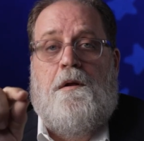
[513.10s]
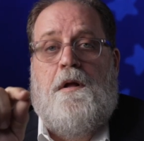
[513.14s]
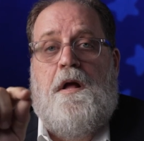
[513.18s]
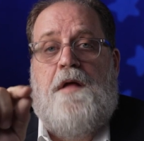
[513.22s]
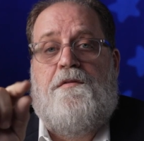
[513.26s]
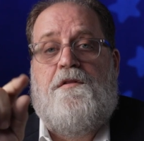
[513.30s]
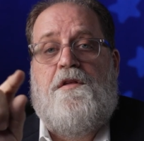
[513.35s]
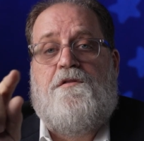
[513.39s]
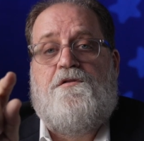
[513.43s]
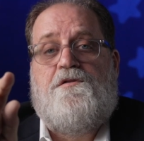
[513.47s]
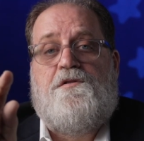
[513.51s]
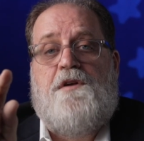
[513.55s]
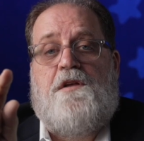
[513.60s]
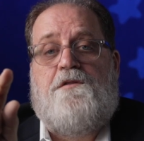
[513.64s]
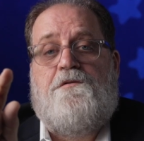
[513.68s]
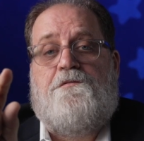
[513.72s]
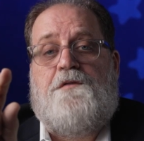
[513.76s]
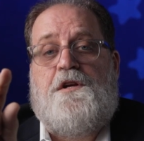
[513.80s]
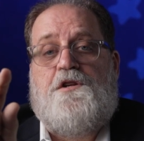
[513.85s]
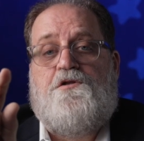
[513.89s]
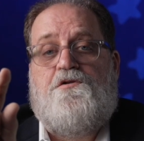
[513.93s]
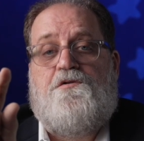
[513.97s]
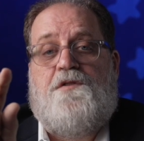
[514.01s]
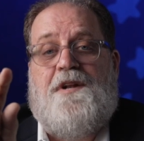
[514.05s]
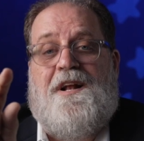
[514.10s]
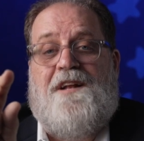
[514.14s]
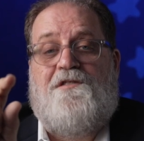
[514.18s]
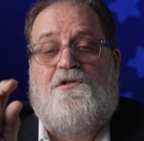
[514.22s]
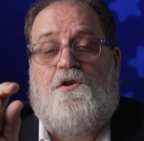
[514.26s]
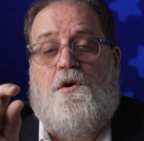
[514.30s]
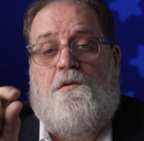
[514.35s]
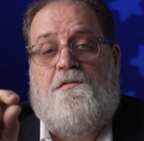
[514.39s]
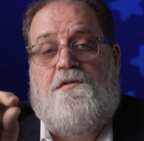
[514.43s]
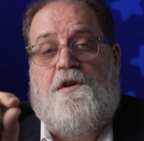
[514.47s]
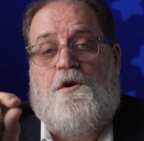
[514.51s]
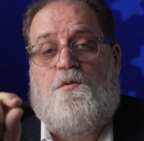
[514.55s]
And then there's other features that I
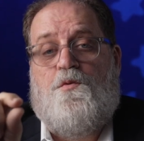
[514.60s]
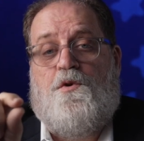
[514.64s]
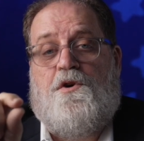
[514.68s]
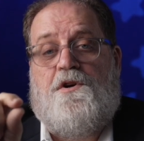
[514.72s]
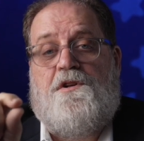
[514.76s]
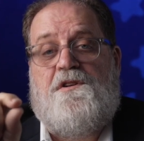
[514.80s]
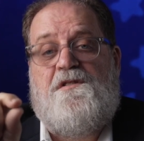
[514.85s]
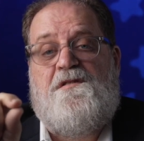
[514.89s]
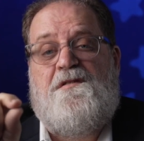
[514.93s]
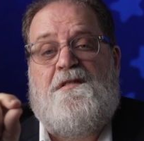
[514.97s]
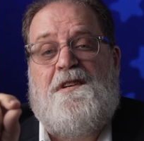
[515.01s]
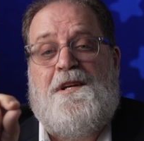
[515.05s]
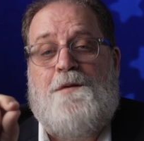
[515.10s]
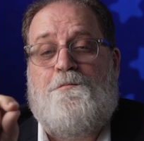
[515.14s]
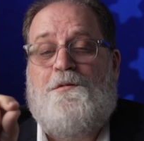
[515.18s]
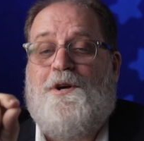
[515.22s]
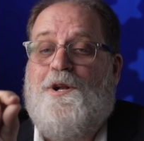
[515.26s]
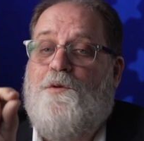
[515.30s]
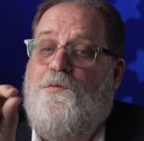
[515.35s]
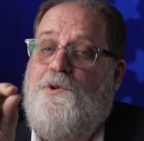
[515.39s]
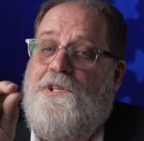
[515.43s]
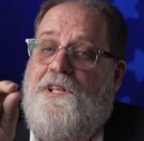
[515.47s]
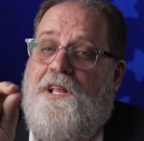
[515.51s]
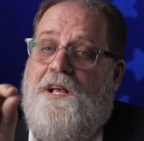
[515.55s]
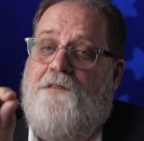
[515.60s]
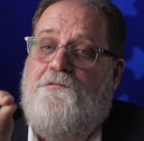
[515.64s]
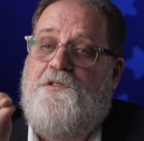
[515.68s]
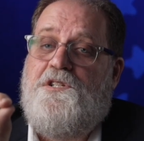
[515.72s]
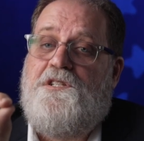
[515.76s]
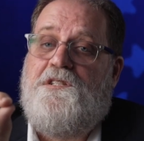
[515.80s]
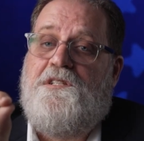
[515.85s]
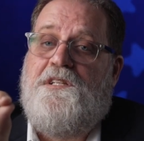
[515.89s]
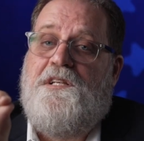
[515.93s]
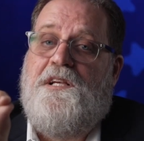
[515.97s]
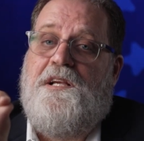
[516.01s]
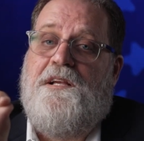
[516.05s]
don't think we're going to see, but I would love to
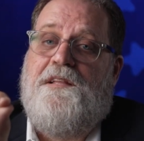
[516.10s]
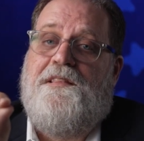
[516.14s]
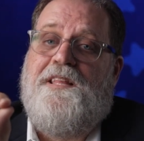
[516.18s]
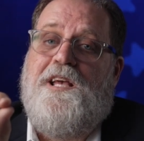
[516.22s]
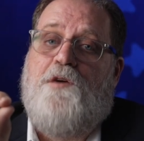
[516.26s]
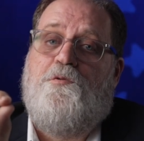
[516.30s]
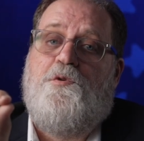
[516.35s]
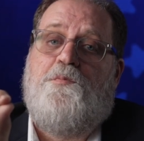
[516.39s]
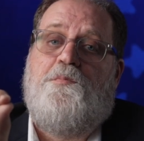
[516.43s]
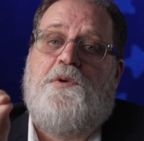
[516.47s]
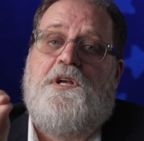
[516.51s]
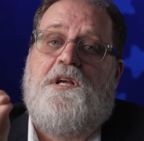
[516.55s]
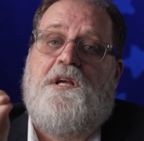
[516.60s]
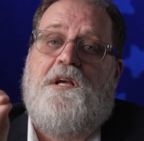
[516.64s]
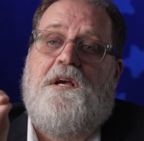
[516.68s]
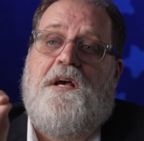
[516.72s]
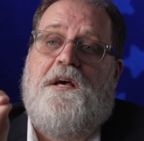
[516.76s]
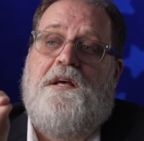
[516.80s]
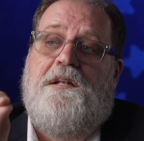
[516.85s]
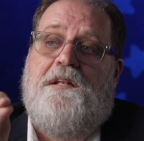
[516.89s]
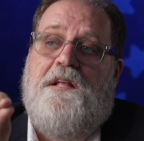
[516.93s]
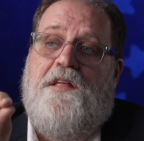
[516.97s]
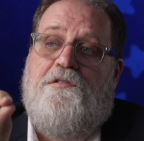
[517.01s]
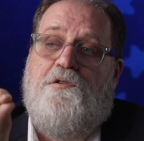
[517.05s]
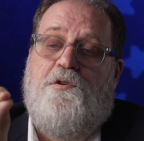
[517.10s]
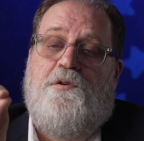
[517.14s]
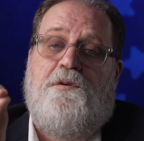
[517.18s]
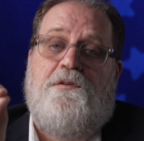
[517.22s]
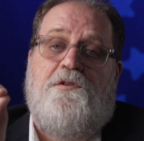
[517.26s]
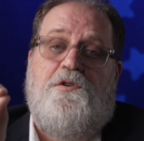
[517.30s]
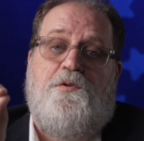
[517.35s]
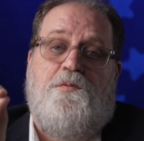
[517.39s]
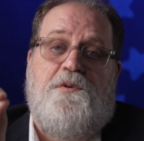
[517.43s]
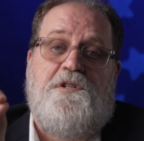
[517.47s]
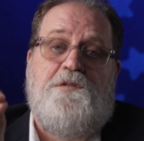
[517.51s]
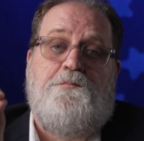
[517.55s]
see, and that would be another
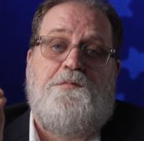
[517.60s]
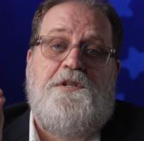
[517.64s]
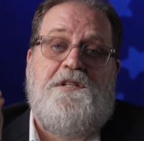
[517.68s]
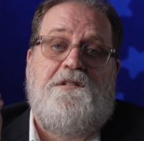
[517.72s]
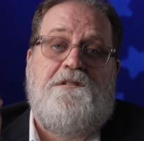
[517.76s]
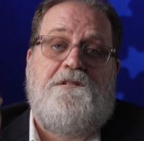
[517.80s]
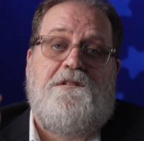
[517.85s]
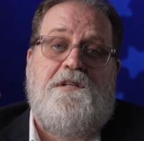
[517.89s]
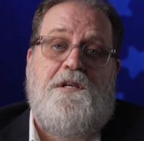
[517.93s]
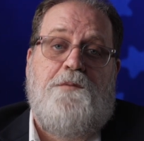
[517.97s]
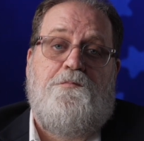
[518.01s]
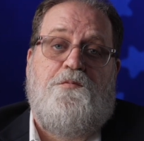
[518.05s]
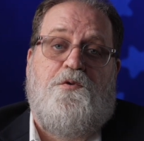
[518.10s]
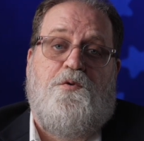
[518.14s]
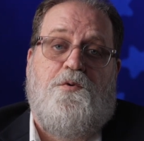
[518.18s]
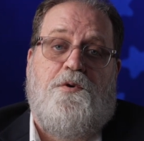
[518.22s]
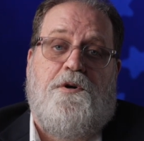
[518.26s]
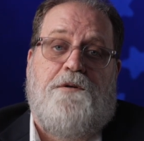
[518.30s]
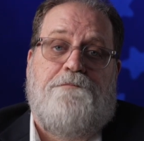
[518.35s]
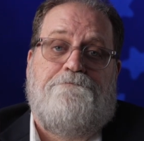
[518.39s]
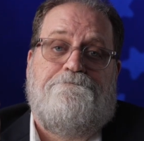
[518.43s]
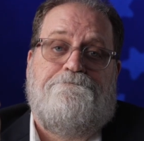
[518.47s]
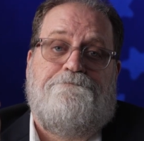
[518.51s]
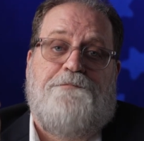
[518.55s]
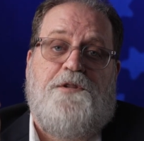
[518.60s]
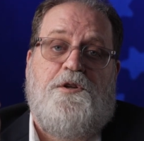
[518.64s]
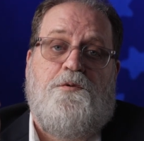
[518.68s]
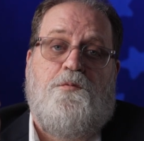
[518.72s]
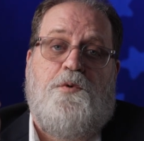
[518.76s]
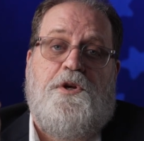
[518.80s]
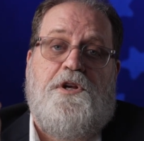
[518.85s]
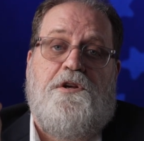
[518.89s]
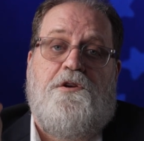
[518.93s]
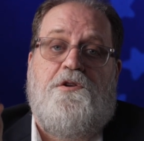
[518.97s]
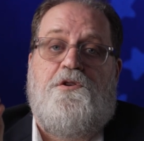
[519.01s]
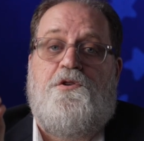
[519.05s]
USB-C port that
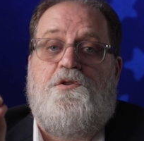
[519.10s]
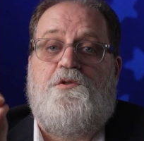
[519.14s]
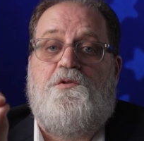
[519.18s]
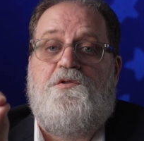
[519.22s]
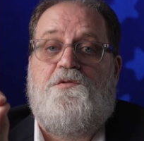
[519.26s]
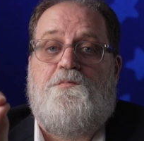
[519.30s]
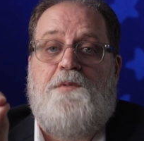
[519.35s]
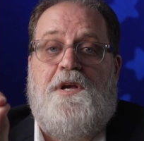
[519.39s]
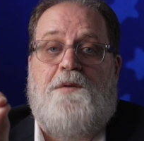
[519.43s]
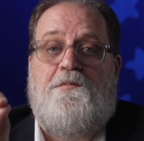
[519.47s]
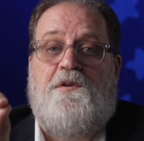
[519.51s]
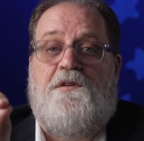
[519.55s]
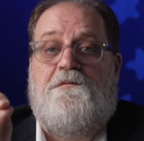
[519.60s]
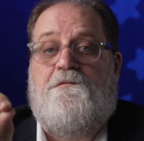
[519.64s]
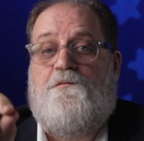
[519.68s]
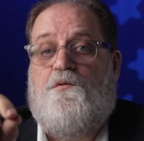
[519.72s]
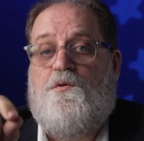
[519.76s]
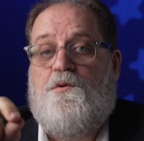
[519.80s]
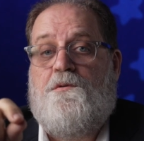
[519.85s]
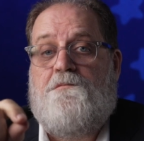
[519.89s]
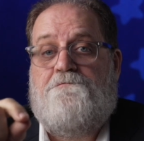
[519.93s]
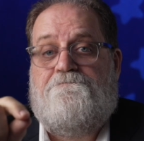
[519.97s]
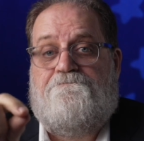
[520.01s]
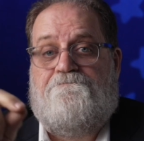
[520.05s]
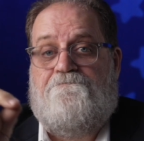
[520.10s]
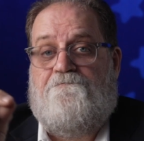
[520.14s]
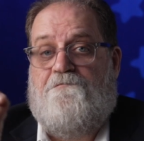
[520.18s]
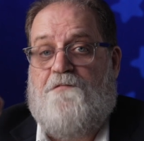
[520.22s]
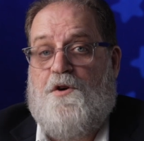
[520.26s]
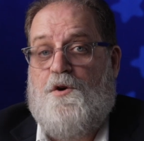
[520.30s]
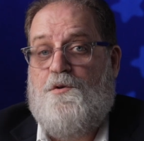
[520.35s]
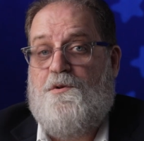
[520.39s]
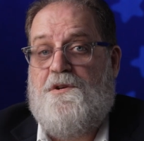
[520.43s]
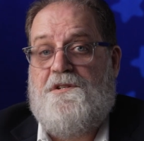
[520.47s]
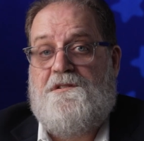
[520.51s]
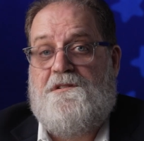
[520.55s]
we could use maybe for
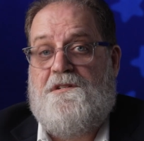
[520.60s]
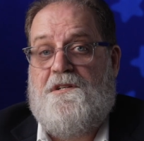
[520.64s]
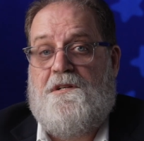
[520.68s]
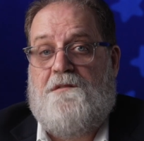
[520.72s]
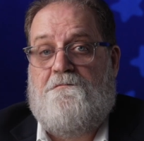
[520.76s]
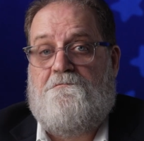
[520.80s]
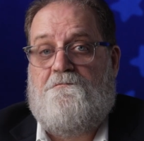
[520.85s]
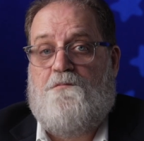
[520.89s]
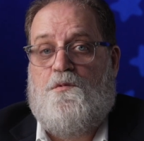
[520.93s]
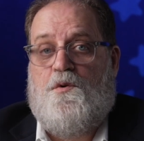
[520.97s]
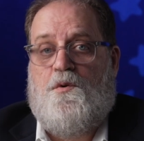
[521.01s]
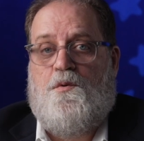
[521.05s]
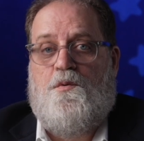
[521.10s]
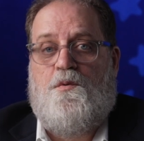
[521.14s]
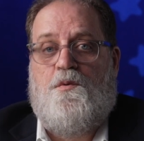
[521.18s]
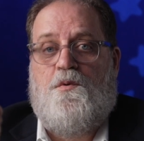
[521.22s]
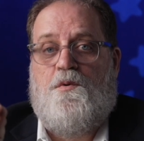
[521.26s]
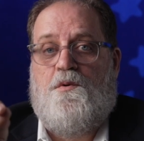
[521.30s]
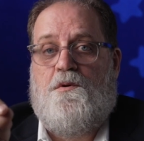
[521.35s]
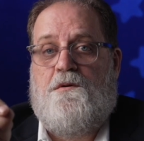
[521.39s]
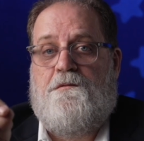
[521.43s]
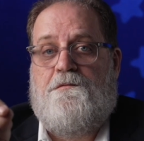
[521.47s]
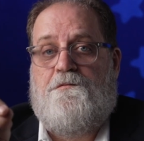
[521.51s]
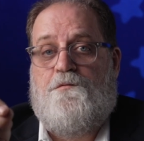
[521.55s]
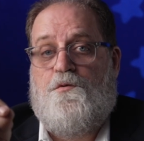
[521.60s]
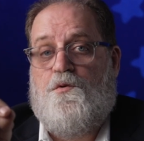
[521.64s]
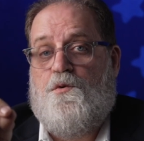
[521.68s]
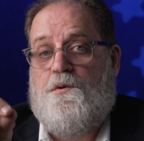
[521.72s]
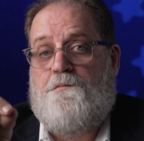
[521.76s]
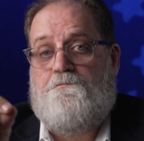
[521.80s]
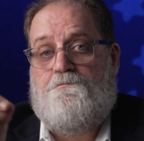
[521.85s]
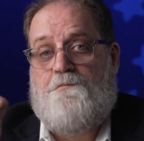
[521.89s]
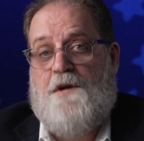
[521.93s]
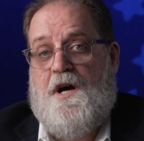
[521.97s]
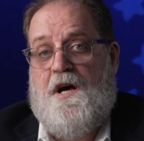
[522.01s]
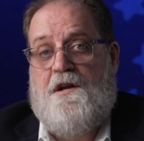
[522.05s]
focusing or for
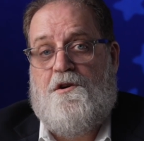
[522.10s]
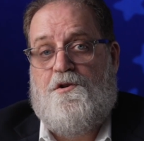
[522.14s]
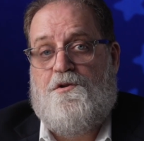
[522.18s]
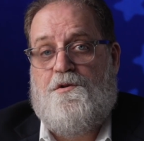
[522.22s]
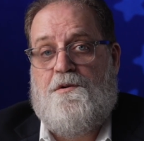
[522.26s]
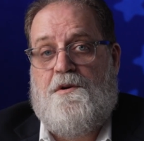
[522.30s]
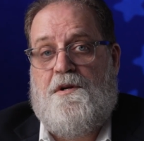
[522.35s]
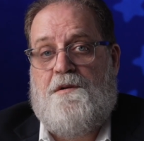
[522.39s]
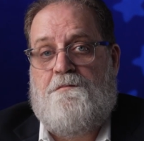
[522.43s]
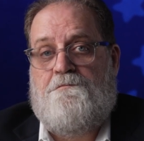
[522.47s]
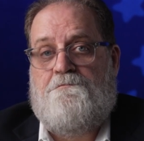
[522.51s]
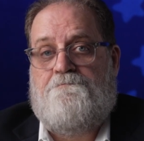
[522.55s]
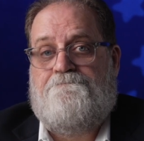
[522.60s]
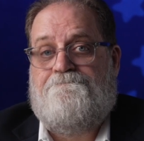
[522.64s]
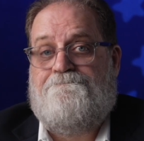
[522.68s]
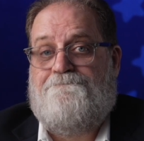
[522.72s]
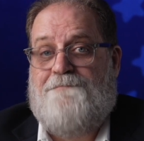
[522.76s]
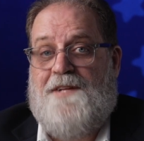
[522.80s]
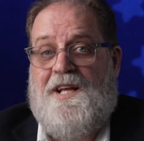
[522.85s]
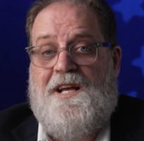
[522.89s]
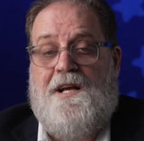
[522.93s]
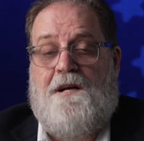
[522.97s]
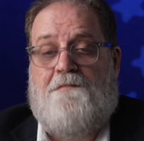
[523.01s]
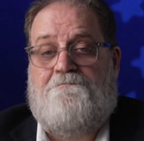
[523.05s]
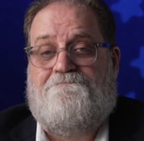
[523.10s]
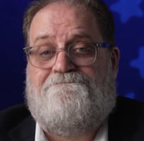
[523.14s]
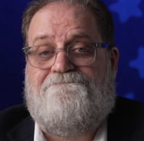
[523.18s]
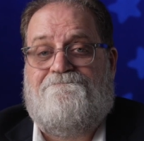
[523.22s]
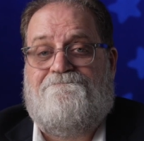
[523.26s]
monitoring. Yeah.